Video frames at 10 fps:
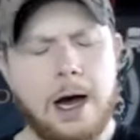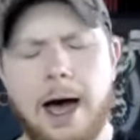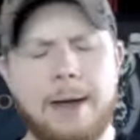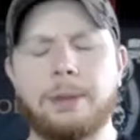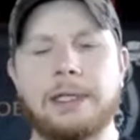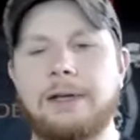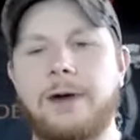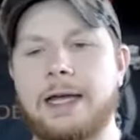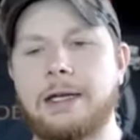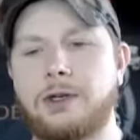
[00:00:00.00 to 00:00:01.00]
I believe
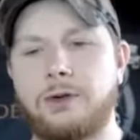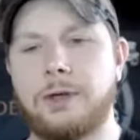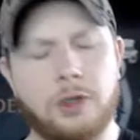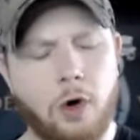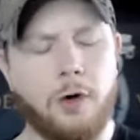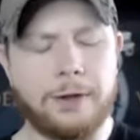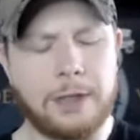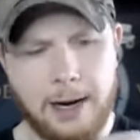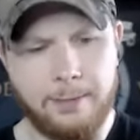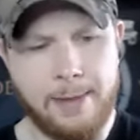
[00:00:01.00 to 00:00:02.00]
I can do this all the
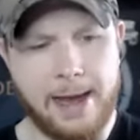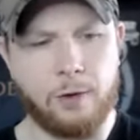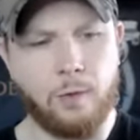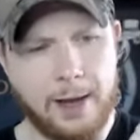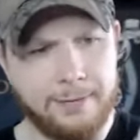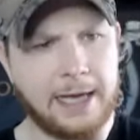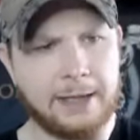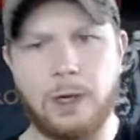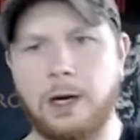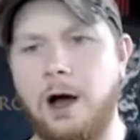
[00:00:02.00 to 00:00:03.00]
time, no matter what. And
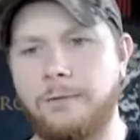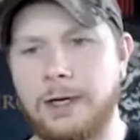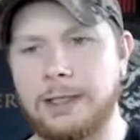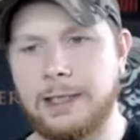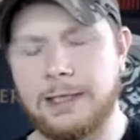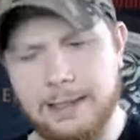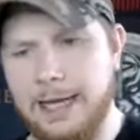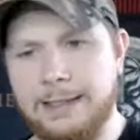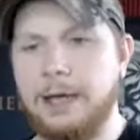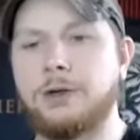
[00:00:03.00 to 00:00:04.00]
that's what confidence is. And
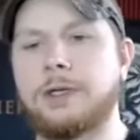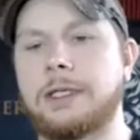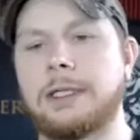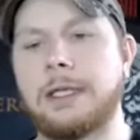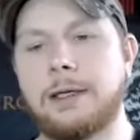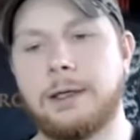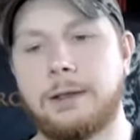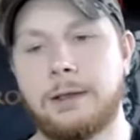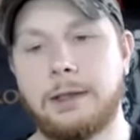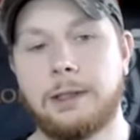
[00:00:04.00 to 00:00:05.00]
that's how you succeed.
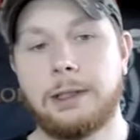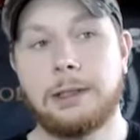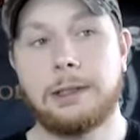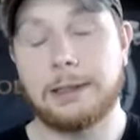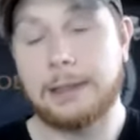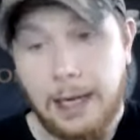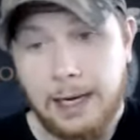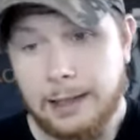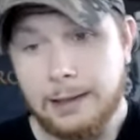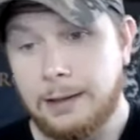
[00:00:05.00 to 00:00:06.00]
It's
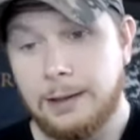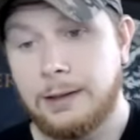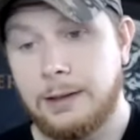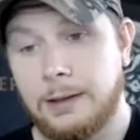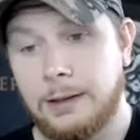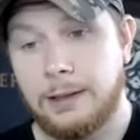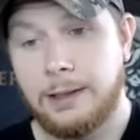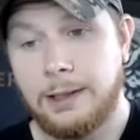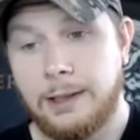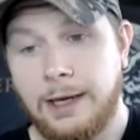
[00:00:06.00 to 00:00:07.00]
not.
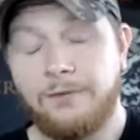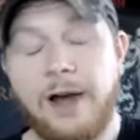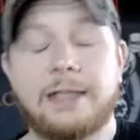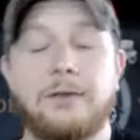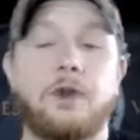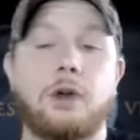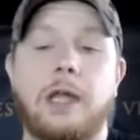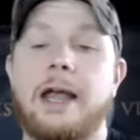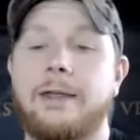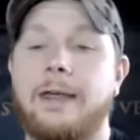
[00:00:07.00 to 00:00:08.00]
In fact, if you're
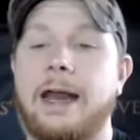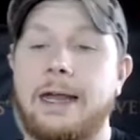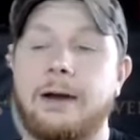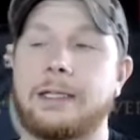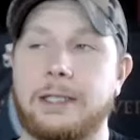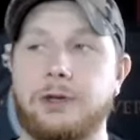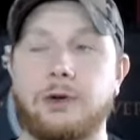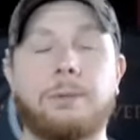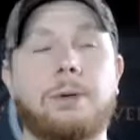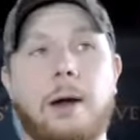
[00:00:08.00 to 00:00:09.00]
like that, I guarantee
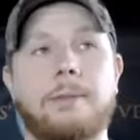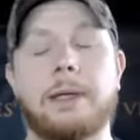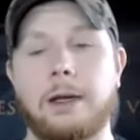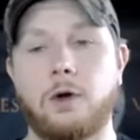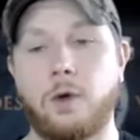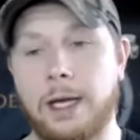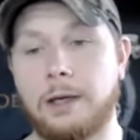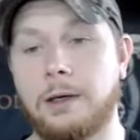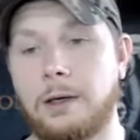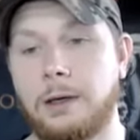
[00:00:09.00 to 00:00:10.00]
you're probably going to
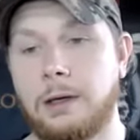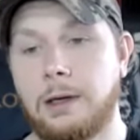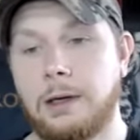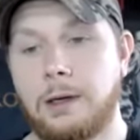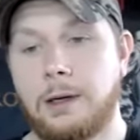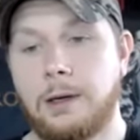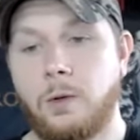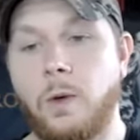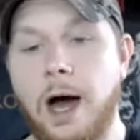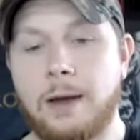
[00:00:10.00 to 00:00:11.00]
quit.
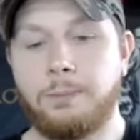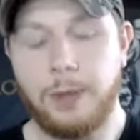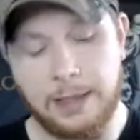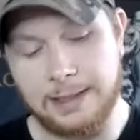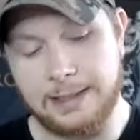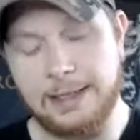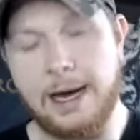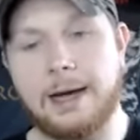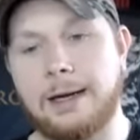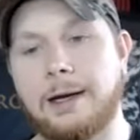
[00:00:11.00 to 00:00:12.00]
Why? Because it's
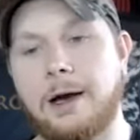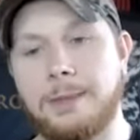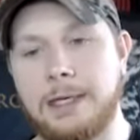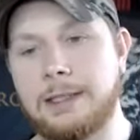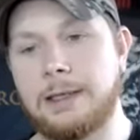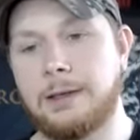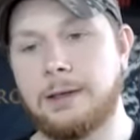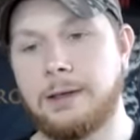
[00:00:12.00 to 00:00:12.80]
not going to come easy.